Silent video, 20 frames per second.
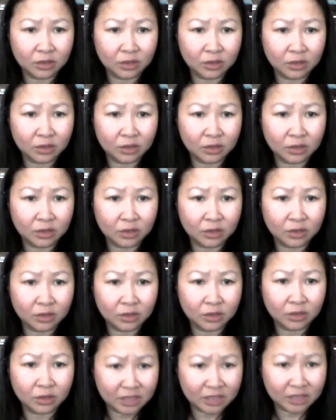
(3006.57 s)
Or did
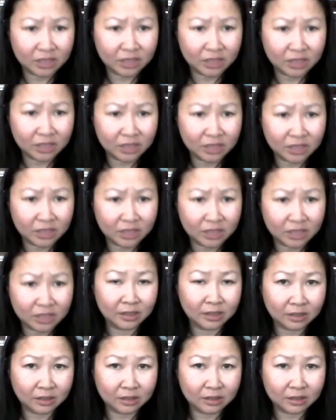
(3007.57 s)
she?
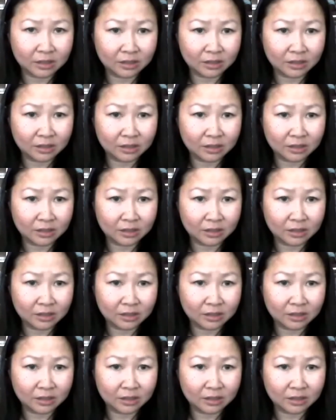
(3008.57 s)
Because